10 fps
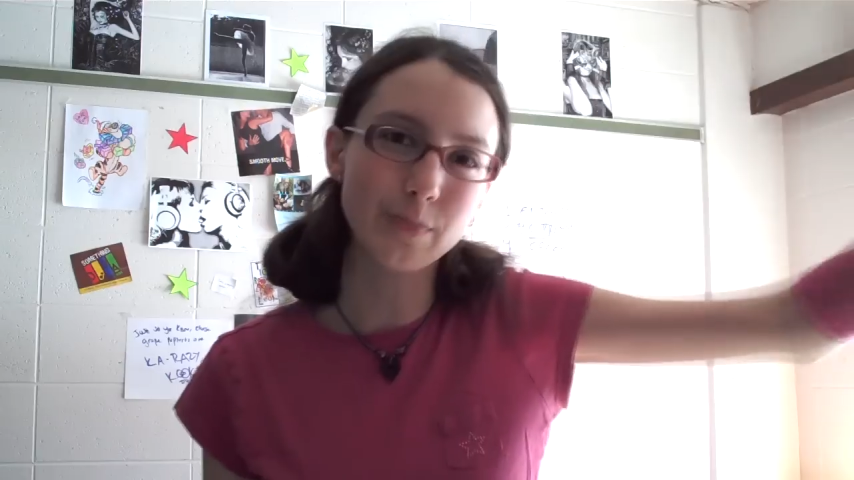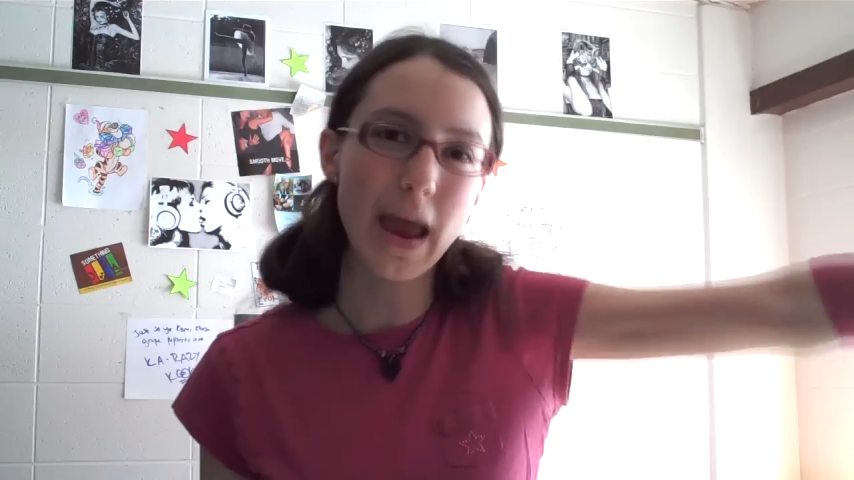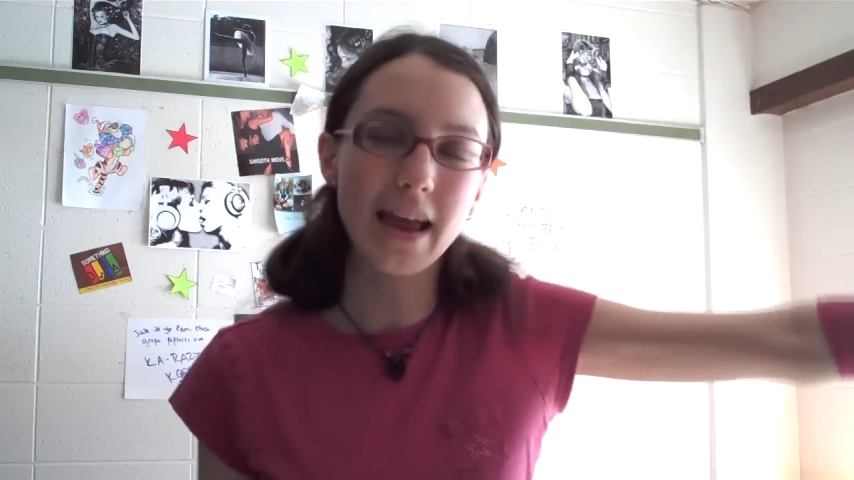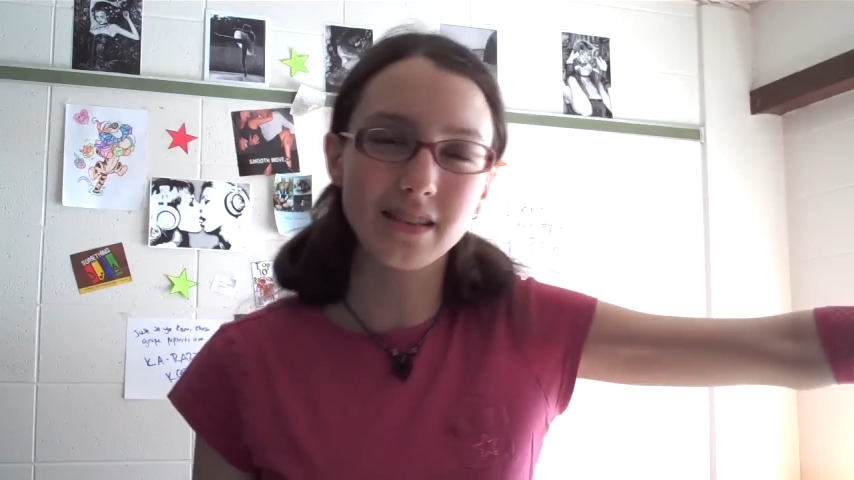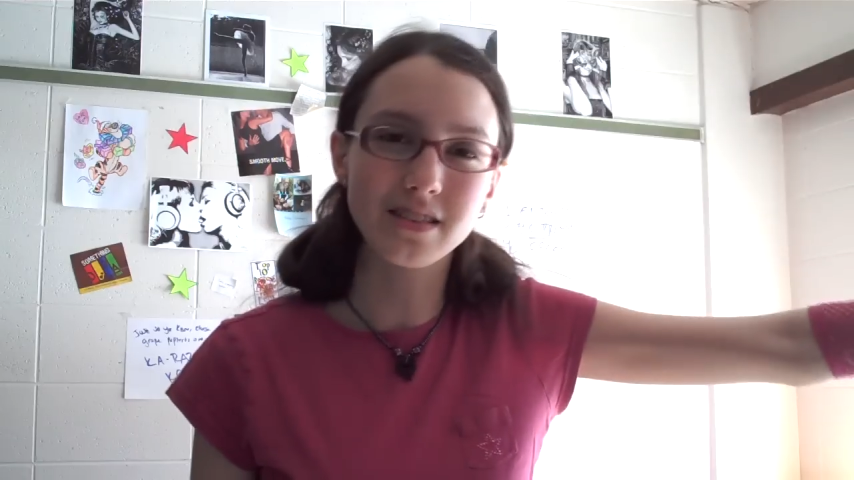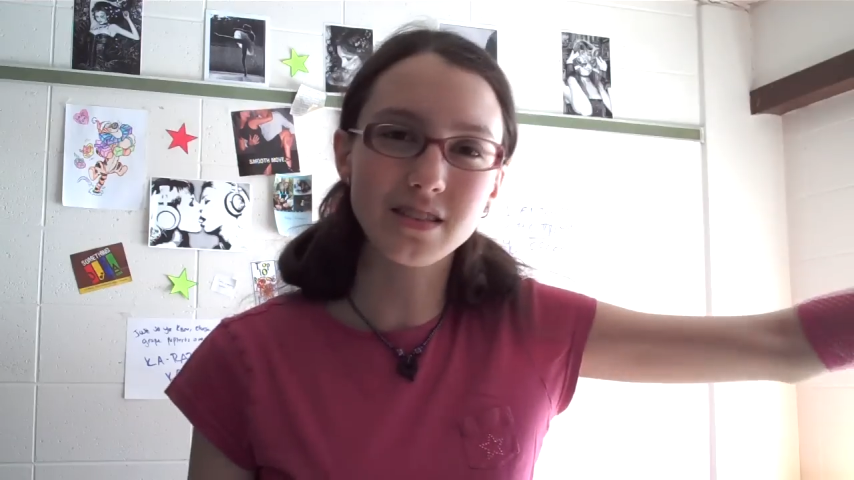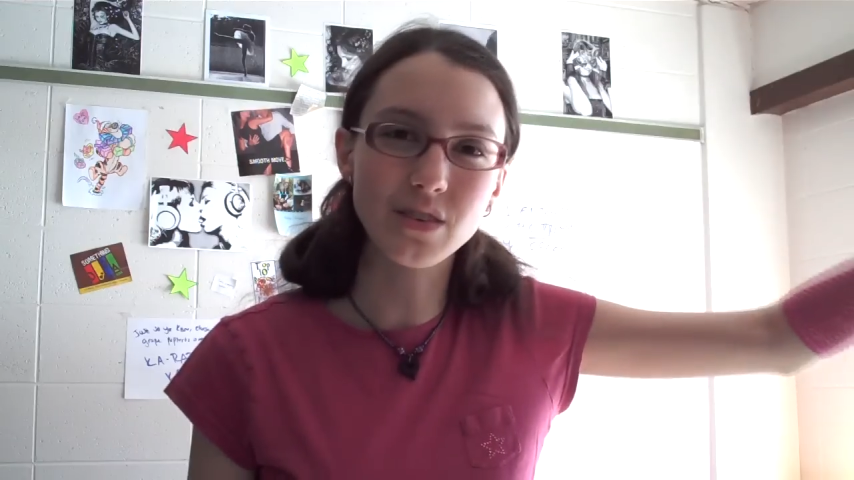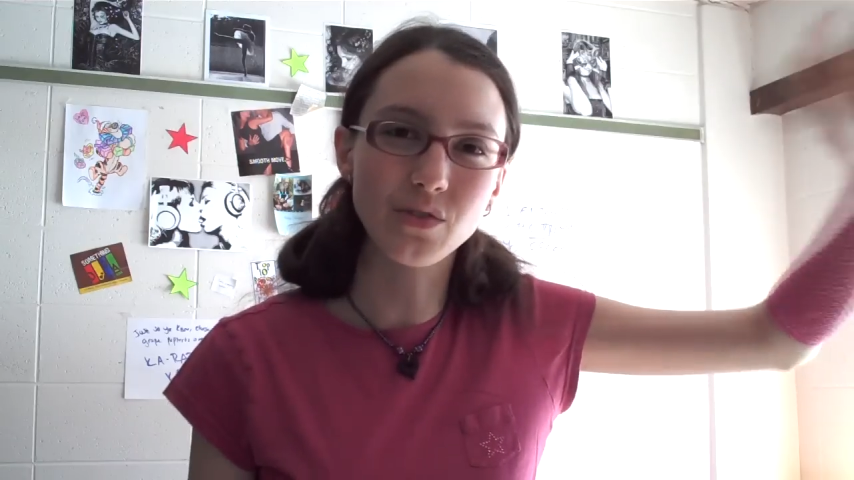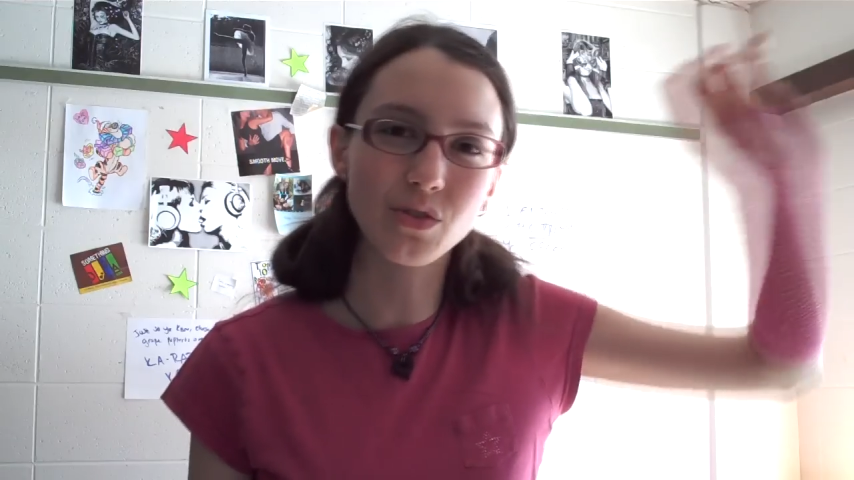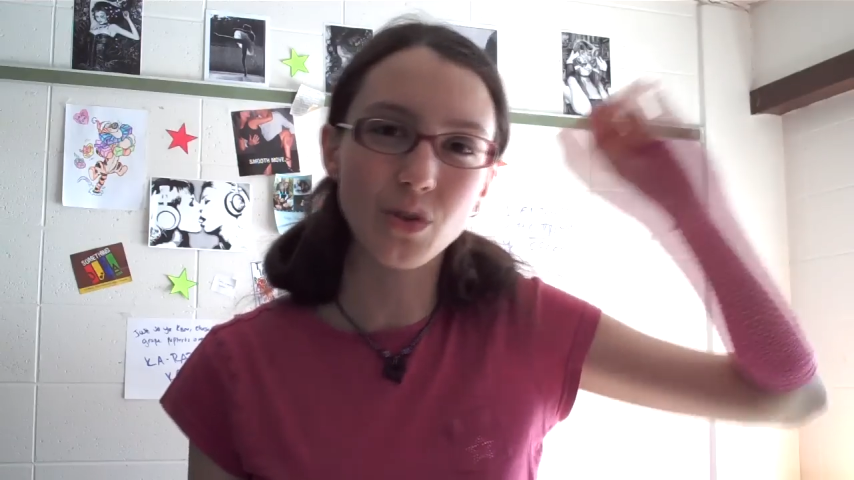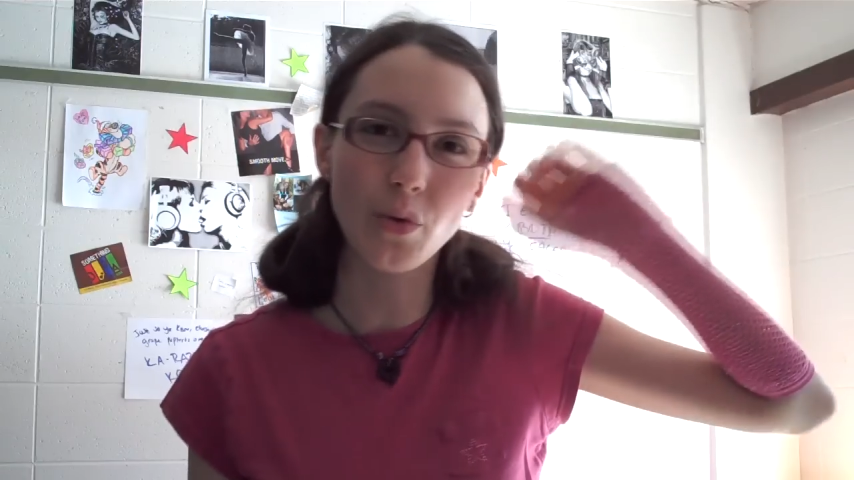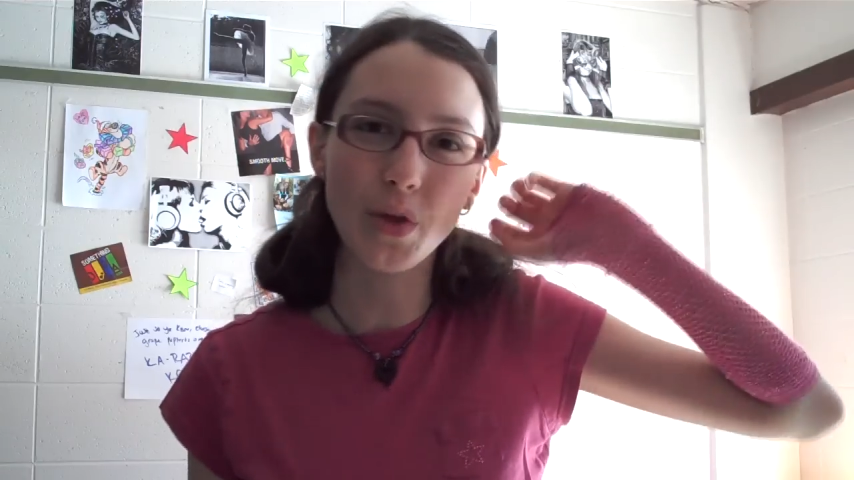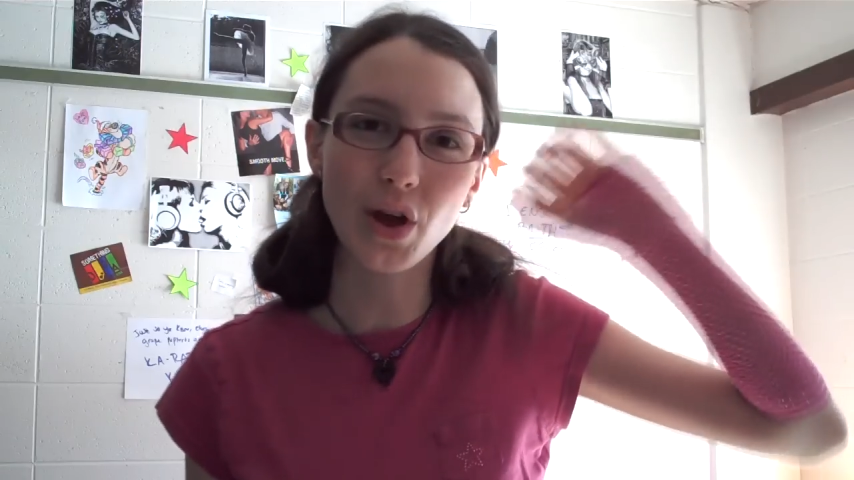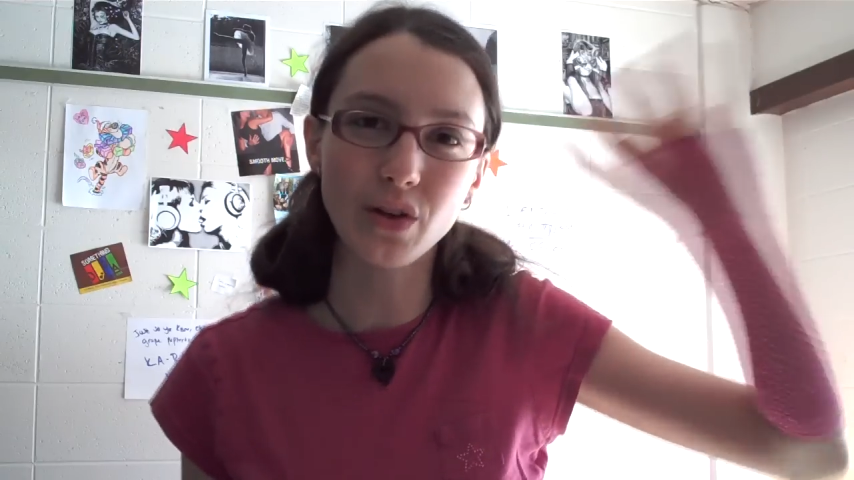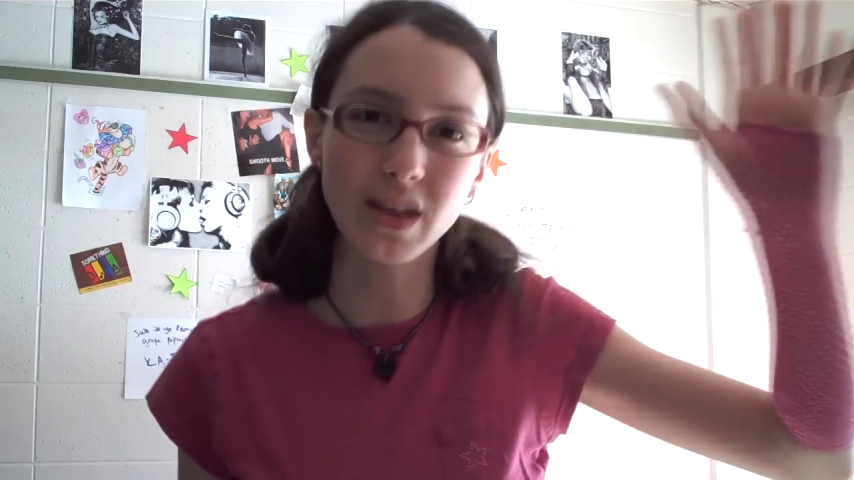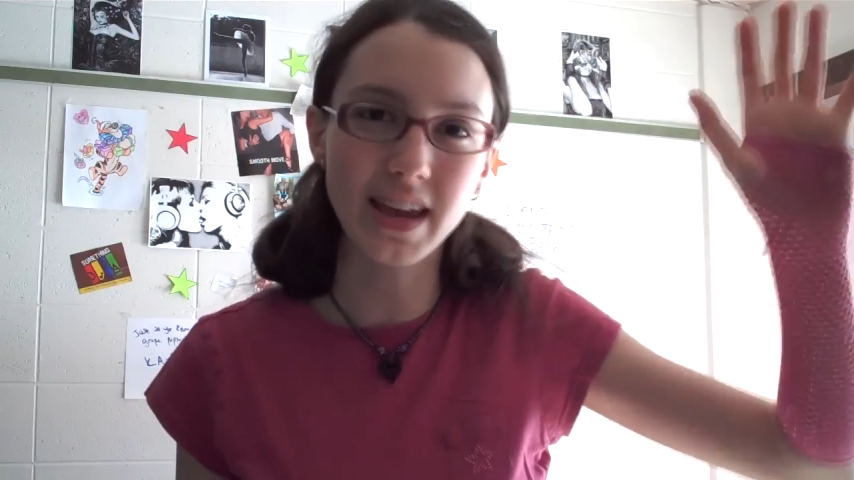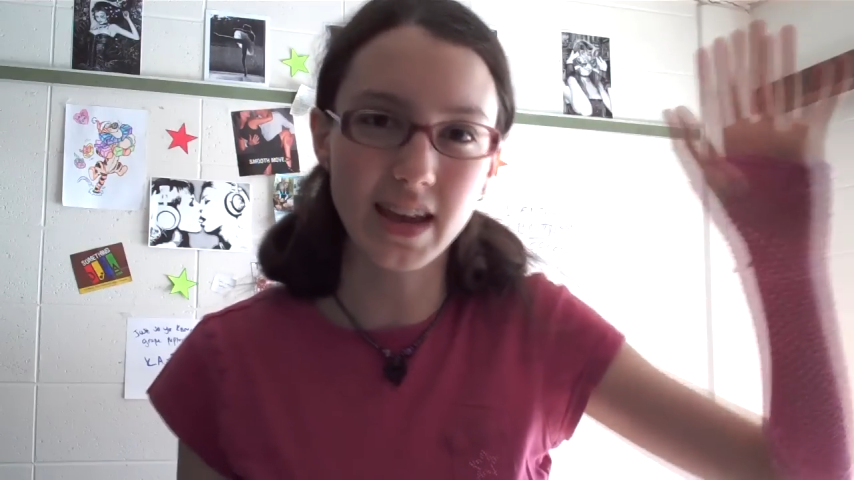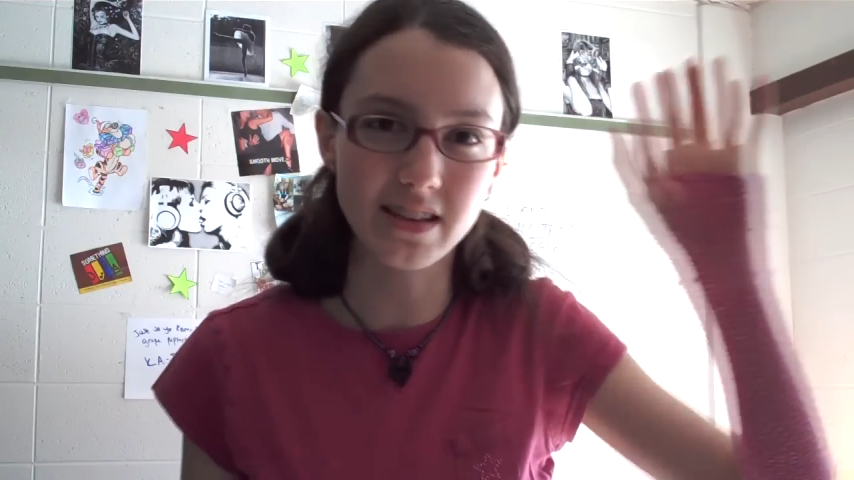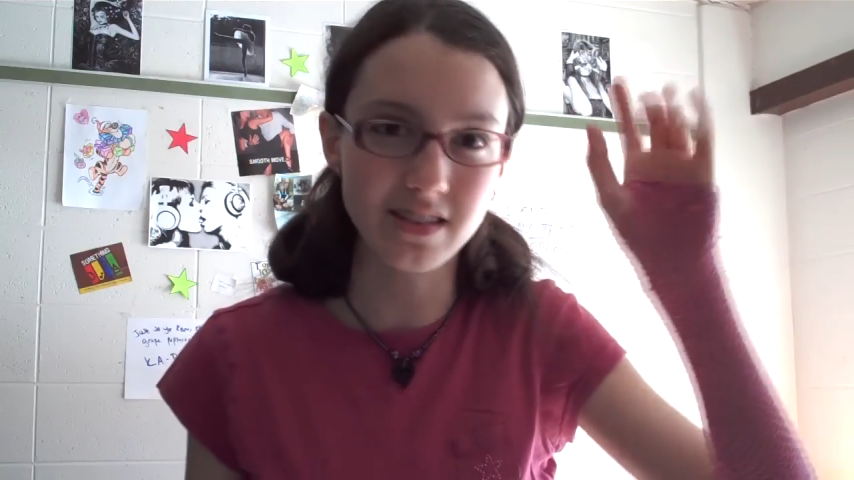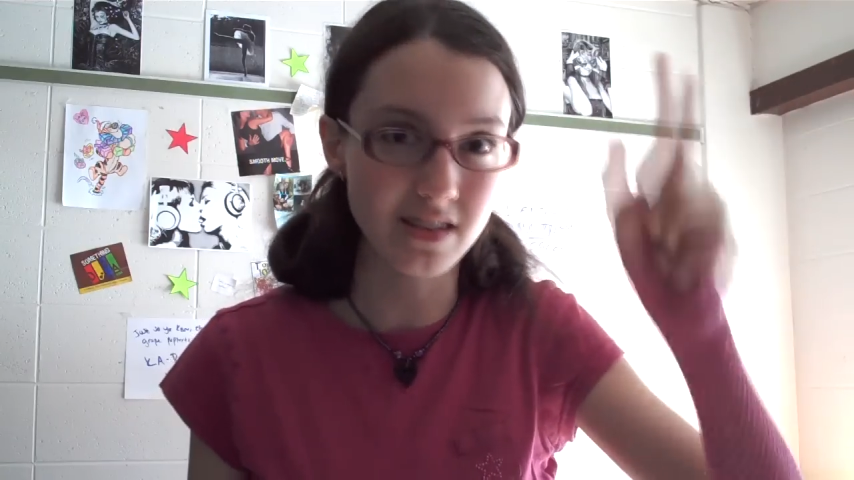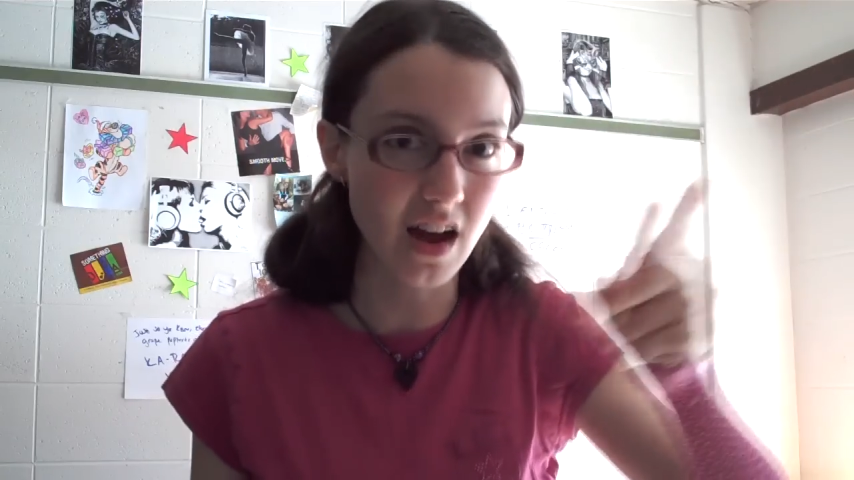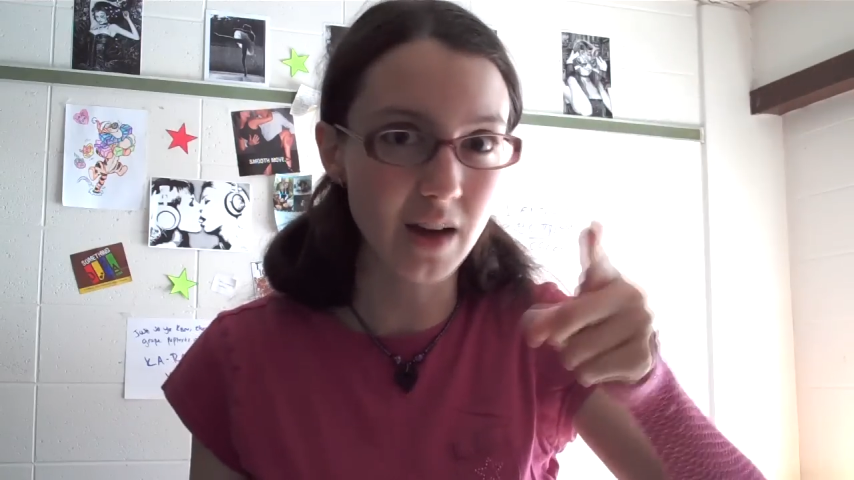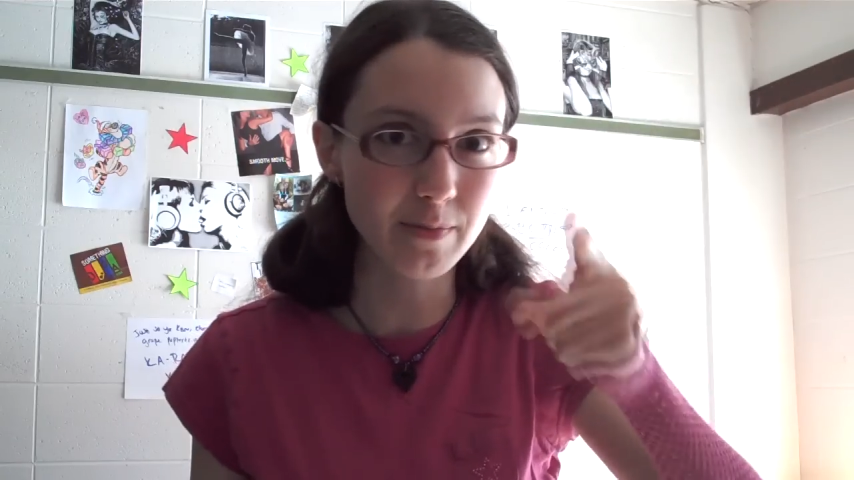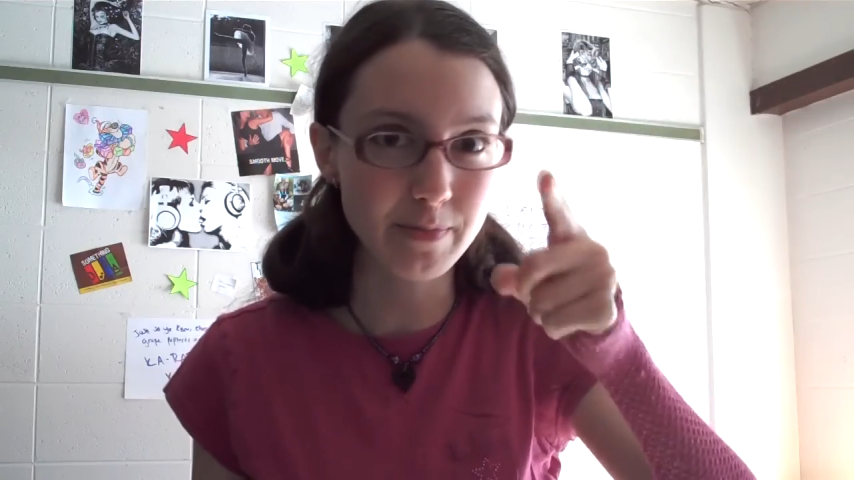as pants, even though they are leggings, not